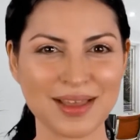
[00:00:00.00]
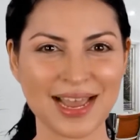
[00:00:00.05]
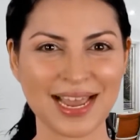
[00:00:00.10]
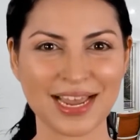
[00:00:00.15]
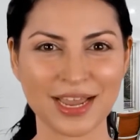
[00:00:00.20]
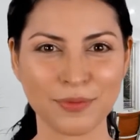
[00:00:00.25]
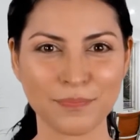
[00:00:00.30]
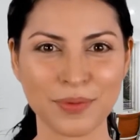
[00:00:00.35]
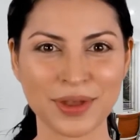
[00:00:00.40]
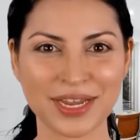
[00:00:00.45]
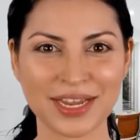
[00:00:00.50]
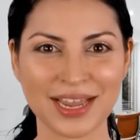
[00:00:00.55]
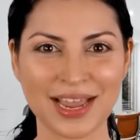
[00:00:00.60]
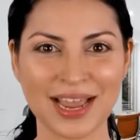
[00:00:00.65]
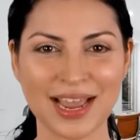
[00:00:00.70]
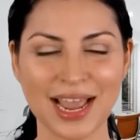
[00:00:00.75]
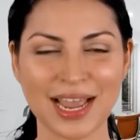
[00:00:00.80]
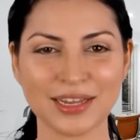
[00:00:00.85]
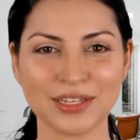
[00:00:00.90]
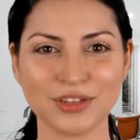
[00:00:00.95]

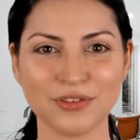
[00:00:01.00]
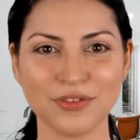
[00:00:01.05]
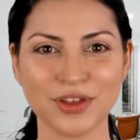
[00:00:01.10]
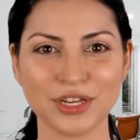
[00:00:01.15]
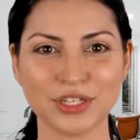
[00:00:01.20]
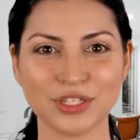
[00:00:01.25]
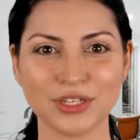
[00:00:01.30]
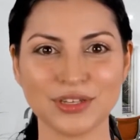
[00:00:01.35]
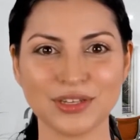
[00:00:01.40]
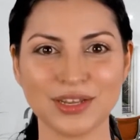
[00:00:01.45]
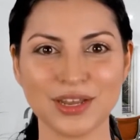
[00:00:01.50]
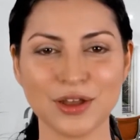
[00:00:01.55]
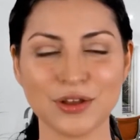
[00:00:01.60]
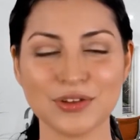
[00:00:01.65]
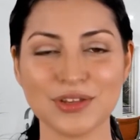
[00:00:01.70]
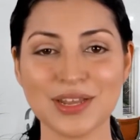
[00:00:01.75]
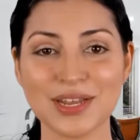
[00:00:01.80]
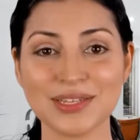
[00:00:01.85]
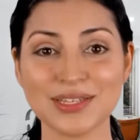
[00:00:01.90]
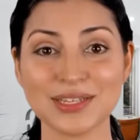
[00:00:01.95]
AMPK activation
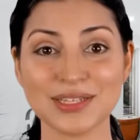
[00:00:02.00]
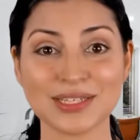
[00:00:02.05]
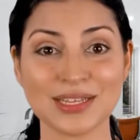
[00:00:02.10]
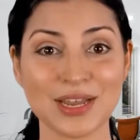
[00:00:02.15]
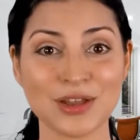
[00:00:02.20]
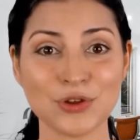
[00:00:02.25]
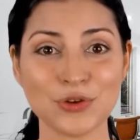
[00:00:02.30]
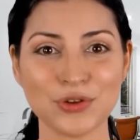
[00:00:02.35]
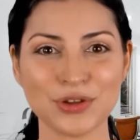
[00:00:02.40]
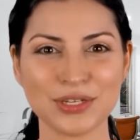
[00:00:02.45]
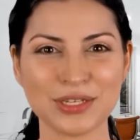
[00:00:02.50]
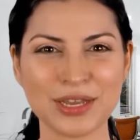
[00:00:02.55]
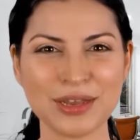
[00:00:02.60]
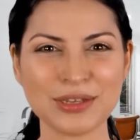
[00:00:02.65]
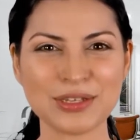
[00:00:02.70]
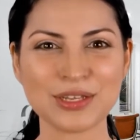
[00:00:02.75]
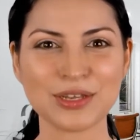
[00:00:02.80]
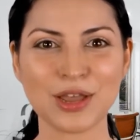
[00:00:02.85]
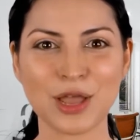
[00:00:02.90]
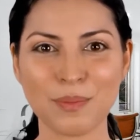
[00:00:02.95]
serves as a cellular
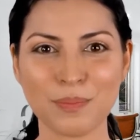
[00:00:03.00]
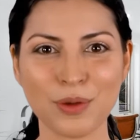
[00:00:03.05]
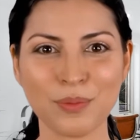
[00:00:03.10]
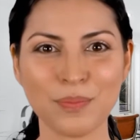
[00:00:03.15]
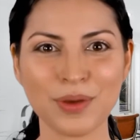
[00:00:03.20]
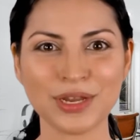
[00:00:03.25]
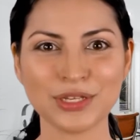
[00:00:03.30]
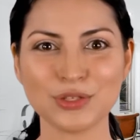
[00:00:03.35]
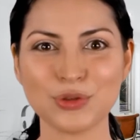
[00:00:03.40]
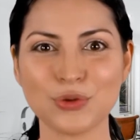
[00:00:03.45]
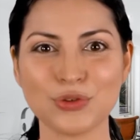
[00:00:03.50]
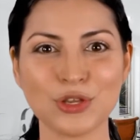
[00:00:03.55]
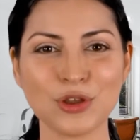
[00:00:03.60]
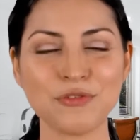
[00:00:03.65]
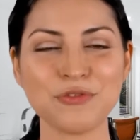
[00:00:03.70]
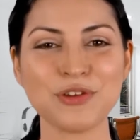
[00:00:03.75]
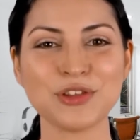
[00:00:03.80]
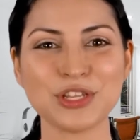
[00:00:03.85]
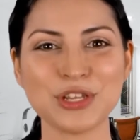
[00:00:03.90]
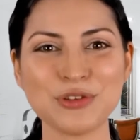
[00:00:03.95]
sensor that promotes
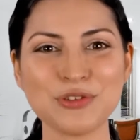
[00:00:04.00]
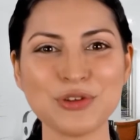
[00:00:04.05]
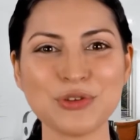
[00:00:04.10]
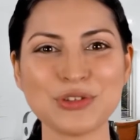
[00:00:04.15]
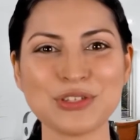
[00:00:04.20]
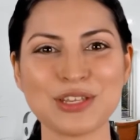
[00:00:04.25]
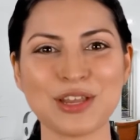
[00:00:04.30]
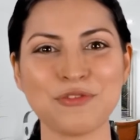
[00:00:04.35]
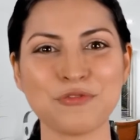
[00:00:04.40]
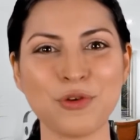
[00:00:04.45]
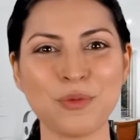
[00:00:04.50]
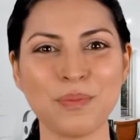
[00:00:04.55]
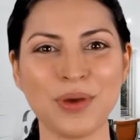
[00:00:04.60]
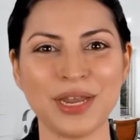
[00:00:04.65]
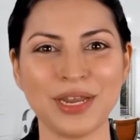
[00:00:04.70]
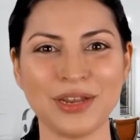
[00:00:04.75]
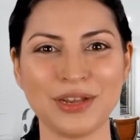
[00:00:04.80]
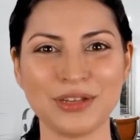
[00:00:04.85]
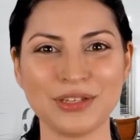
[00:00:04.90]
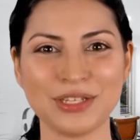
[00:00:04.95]
autophagy through several
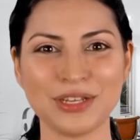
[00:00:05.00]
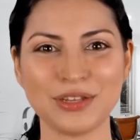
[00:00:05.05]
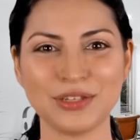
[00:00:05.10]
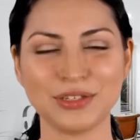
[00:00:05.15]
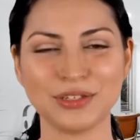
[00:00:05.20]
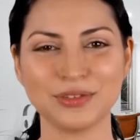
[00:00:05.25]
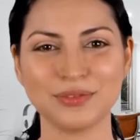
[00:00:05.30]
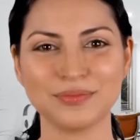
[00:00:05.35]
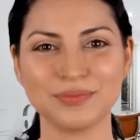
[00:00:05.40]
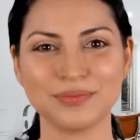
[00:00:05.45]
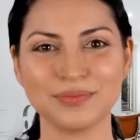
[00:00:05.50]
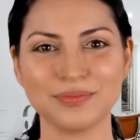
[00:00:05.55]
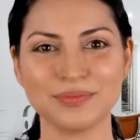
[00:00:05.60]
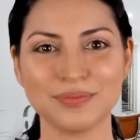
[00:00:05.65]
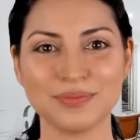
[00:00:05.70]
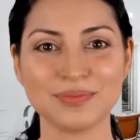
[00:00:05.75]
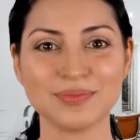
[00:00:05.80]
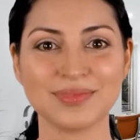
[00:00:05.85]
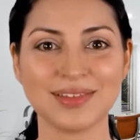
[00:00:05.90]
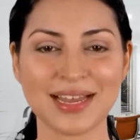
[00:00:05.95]
mechanisms.
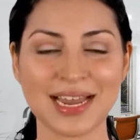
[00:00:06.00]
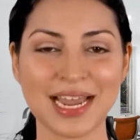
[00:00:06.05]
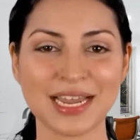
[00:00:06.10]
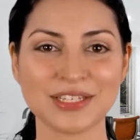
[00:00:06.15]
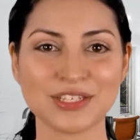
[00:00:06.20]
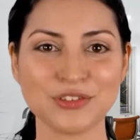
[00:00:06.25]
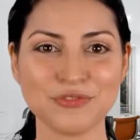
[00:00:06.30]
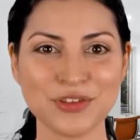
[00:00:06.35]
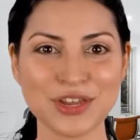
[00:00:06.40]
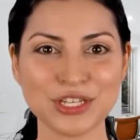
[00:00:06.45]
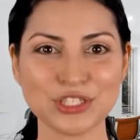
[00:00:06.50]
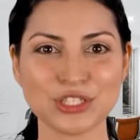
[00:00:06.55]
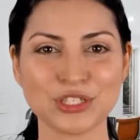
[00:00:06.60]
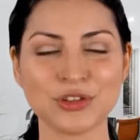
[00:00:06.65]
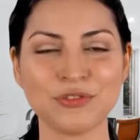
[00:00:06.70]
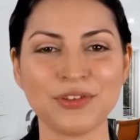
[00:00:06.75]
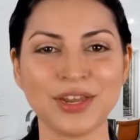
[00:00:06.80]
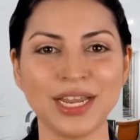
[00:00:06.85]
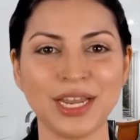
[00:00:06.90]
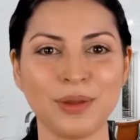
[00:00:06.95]
The
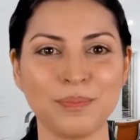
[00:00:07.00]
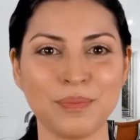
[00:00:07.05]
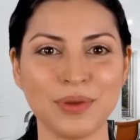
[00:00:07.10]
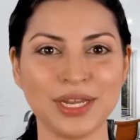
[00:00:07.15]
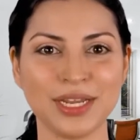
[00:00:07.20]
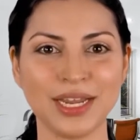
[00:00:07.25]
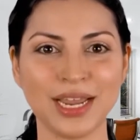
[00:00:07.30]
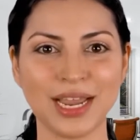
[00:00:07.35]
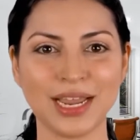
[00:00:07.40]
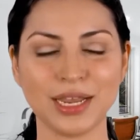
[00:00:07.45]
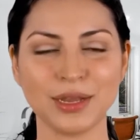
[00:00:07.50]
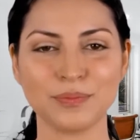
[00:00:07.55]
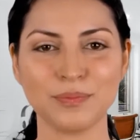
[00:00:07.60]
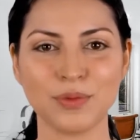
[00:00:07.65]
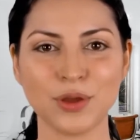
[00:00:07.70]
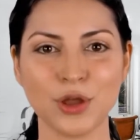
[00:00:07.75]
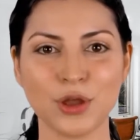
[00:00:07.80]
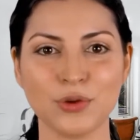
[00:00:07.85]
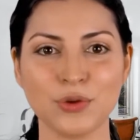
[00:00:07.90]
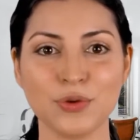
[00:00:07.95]
activation of AMPK in
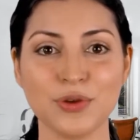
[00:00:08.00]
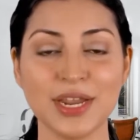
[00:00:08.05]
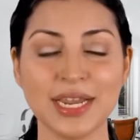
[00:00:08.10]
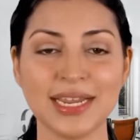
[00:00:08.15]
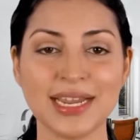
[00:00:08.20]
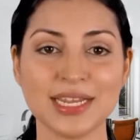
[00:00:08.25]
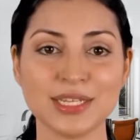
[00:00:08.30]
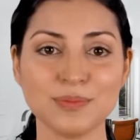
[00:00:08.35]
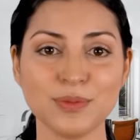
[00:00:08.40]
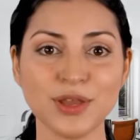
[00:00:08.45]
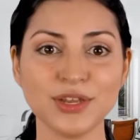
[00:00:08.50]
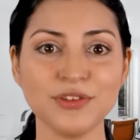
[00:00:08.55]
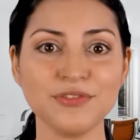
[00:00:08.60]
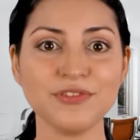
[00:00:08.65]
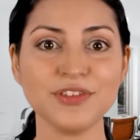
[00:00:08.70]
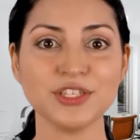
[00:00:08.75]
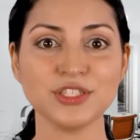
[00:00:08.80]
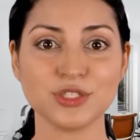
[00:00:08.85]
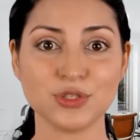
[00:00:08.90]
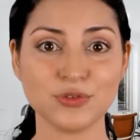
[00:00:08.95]
berberine is
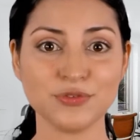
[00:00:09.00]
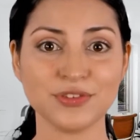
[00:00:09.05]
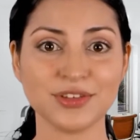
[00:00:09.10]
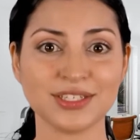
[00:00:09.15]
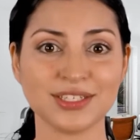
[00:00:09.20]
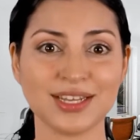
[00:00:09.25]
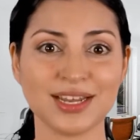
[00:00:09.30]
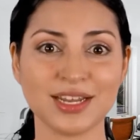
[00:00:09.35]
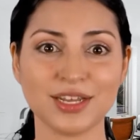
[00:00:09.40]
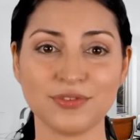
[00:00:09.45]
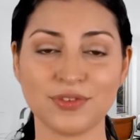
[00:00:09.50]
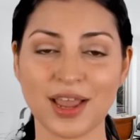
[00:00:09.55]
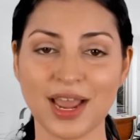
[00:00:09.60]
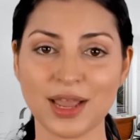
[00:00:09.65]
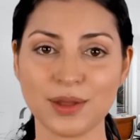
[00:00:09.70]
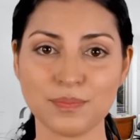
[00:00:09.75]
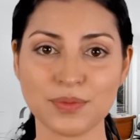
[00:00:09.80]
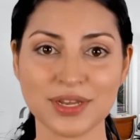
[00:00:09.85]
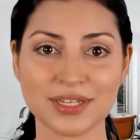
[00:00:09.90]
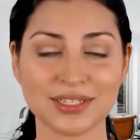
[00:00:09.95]
beneficial for cellular
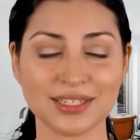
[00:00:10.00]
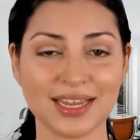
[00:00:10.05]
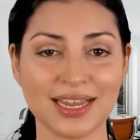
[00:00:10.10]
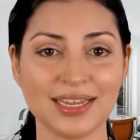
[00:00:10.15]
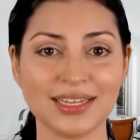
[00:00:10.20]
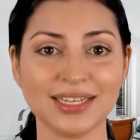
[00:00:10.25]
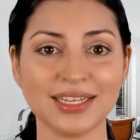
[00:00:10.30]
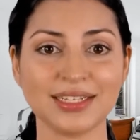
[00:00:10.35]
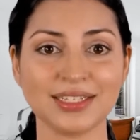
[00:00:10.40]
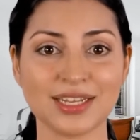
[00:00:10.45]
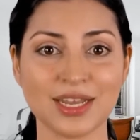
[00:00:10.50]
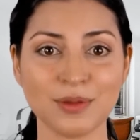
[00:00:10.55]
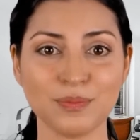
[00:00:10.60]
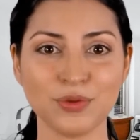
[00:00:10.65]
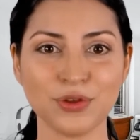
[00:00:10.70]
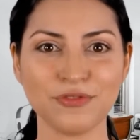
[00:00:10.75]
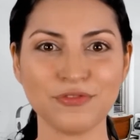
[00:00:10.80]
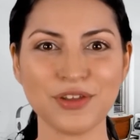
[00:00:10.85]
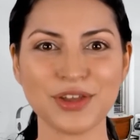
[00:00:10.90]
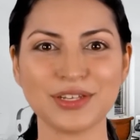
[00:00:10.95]
homeostasis and
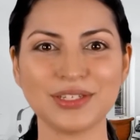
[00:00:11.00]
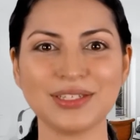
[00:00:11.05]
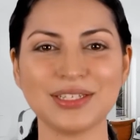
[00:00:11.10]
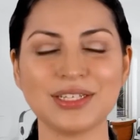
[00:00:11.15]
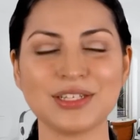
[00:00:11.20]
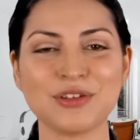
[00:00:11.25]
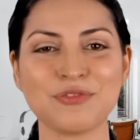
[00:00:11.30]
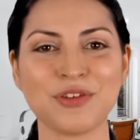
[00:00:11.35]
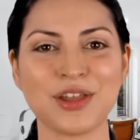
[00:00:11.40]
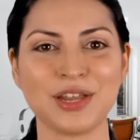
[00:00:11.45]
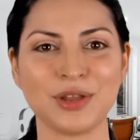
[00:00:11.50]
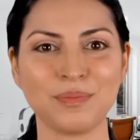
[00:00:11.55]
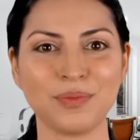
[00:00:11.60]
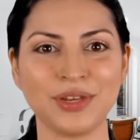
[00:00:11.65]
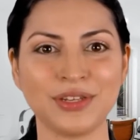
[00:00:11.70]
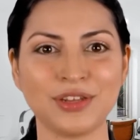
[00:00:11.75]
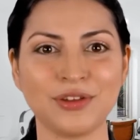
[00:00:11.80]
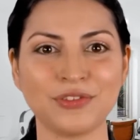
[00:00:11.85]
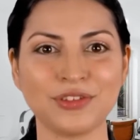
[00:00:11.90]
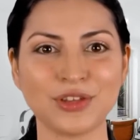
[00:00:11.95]
prevents the
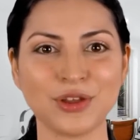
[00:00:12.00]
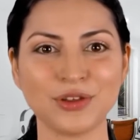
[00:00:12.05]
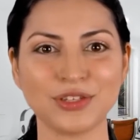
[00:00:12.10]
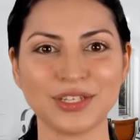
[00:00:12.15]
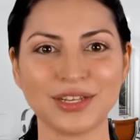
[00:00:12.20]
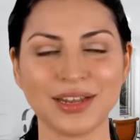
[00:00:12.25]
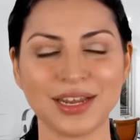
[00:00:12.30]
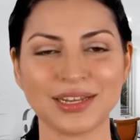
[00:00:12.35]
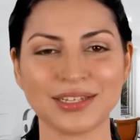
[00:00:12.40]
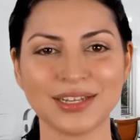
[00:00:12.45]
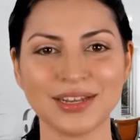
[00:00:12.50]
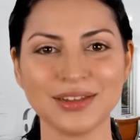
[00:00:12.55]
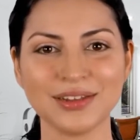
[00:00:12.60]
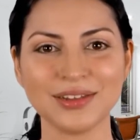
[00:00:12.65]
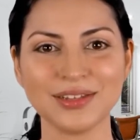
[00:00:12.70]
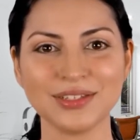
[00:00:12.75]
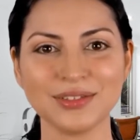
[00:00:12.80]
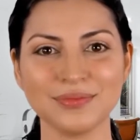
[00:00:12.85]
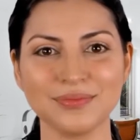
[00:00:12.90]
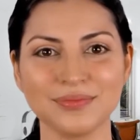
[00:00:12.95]
development of cell
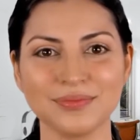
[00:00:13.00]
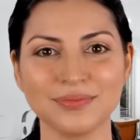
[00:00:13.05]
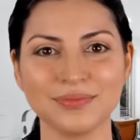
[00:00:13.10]
senescence.